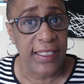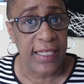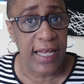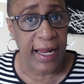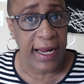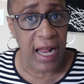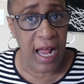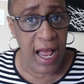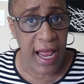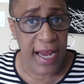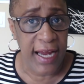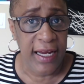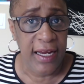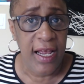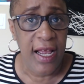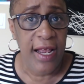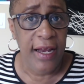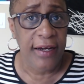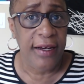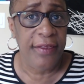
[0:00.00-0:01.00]
Like I,
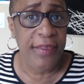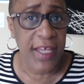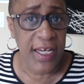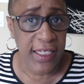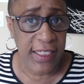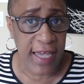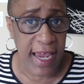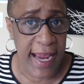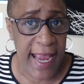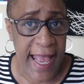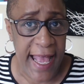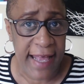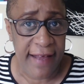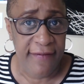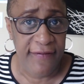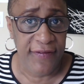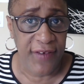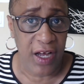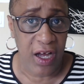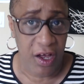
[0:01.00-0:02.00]
the things I
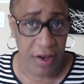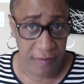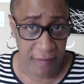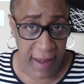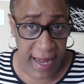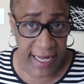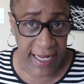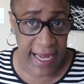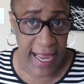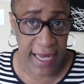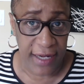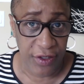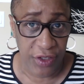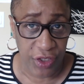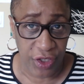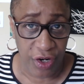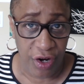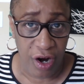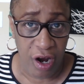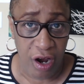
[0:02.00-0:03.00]
have on my
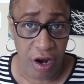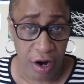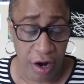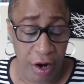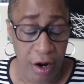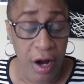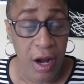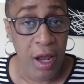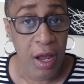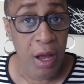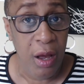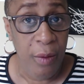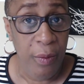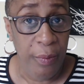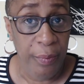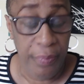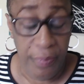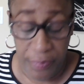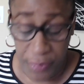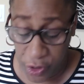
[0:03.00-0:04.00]
calendar are
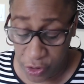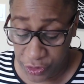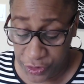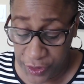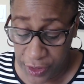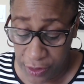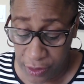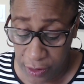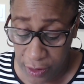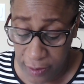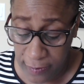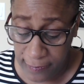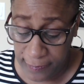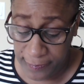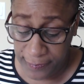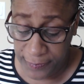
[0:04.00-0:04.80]
personal,